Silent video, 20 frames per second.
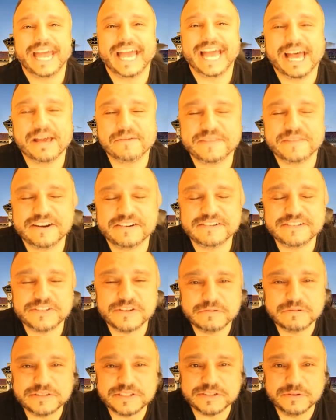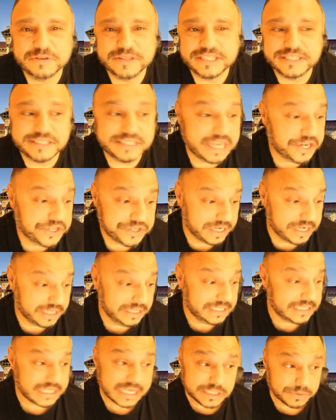there's no school in session. At
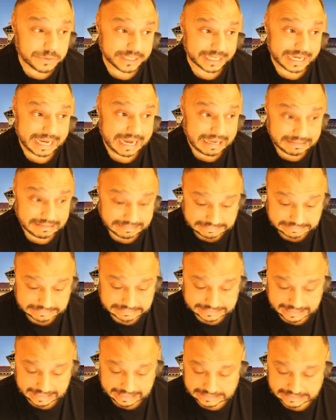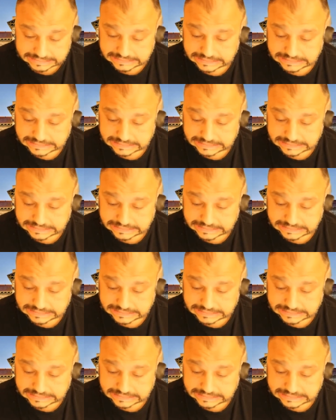least that's what the calendar says.